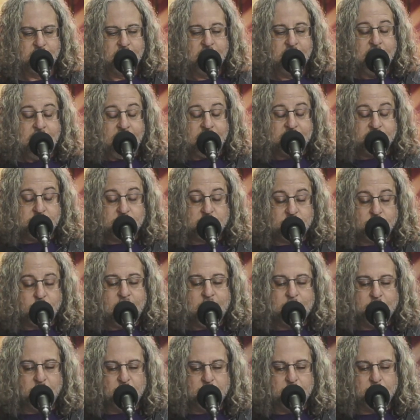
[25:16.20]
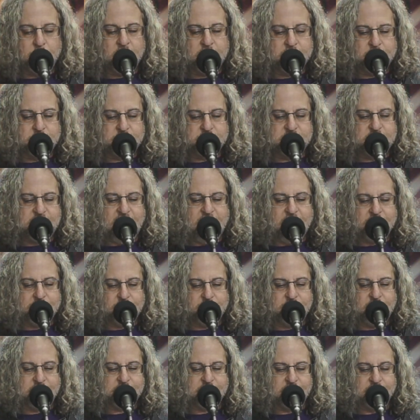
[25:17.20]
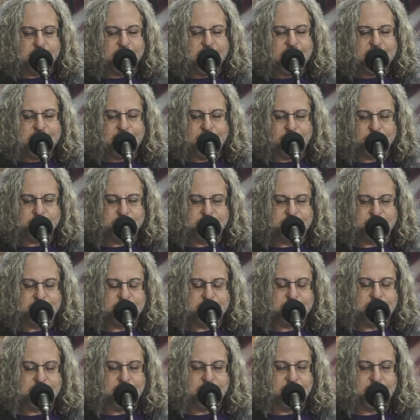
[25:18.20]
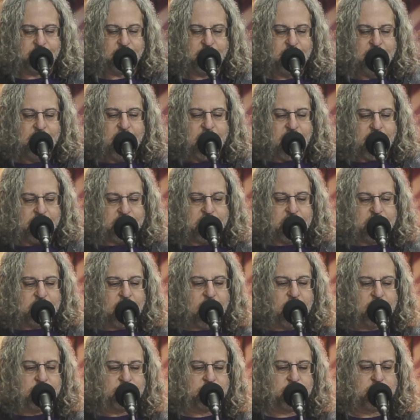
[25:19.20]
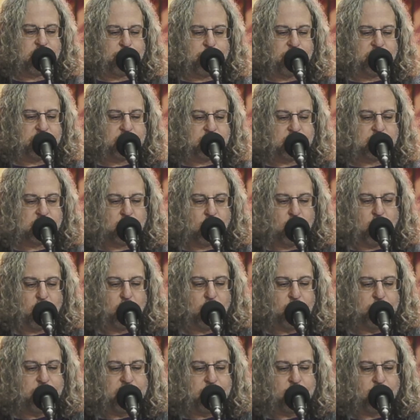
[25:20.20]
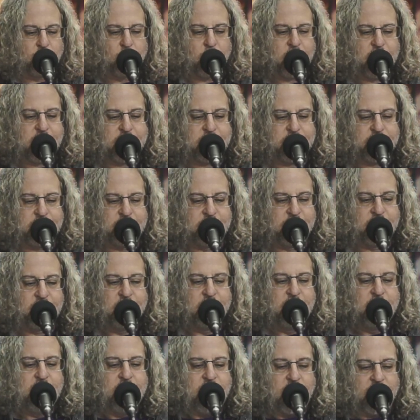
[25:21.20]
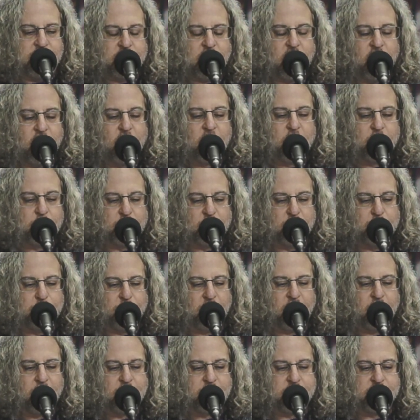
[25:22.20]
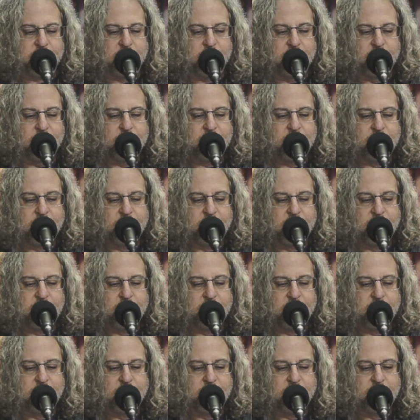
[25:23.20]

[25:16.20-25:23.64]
And the tribal brothers gathered at the lighthouse to sing, and they conjured up a storm and rain, and the harbor parted,